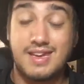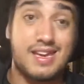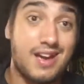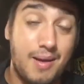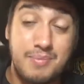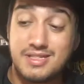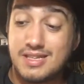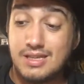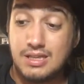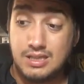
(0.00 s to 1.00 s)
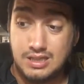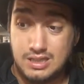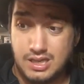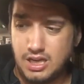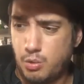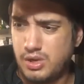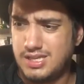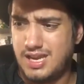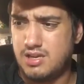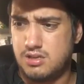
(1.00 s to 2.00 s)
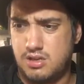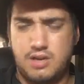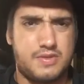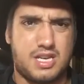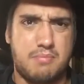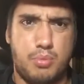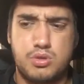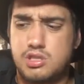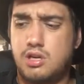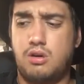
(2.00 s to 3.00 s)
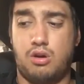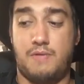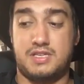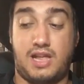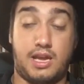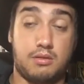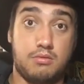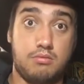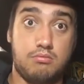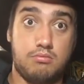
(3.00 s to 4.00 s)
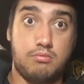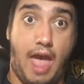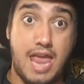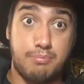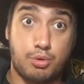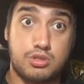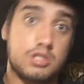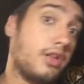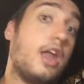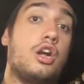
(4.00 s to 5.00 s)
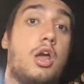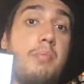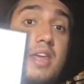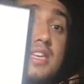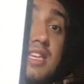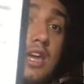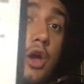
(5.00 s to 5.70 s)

It comes I don't know what you're getting. I don't know if it's like a booster or if it's like eight boosters. I don't know. But here's your